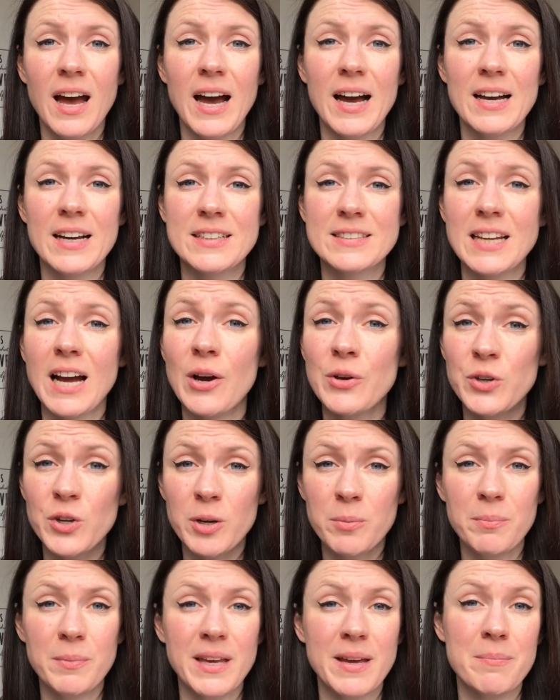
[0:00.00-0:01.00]
and how you
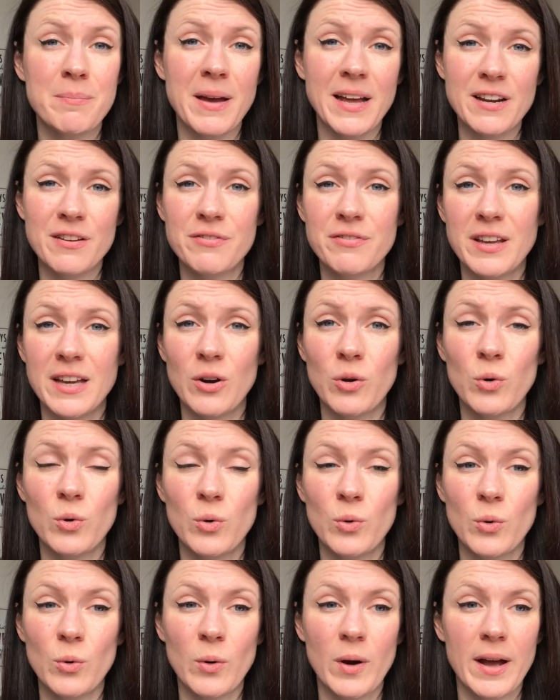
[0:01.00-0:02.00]
can be a benefit
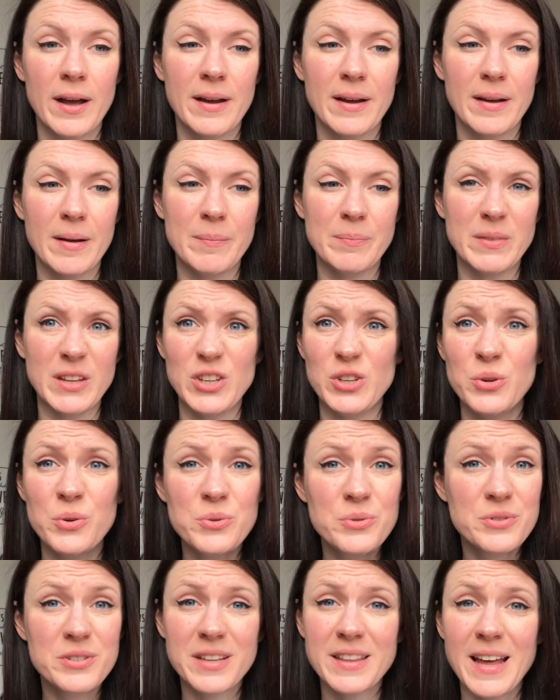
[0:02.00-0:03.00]
or um,
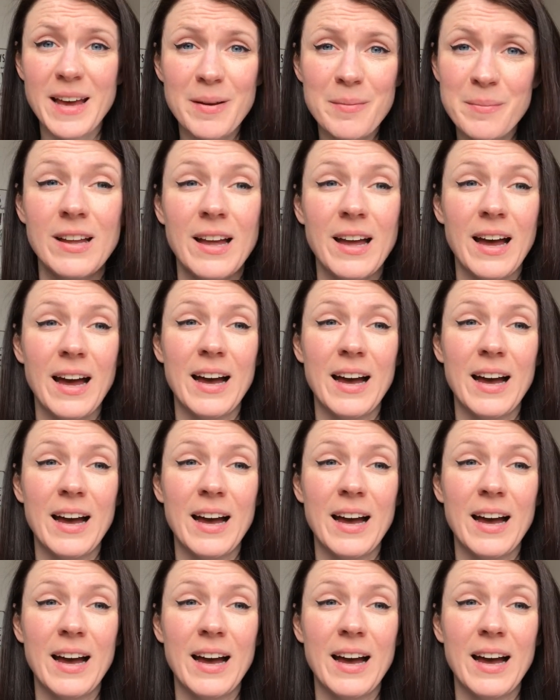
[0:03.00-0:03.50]
use to them.